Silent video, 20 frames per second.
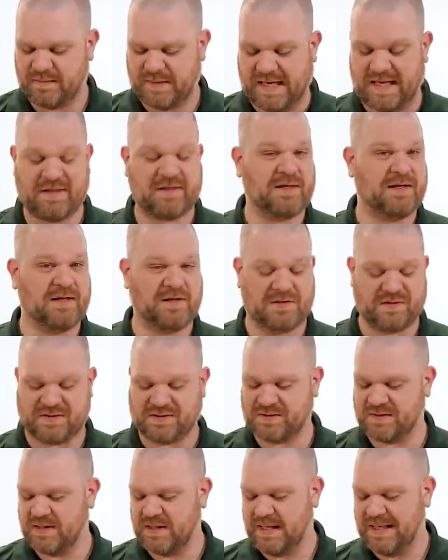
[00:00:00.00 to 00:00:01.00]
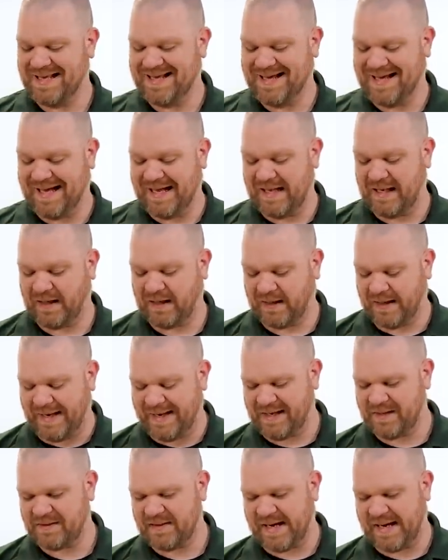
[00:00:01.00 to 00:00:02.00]
anything else
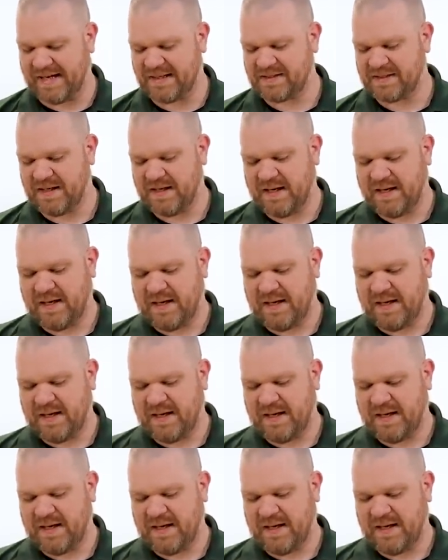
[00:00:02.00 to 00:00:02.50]
like that.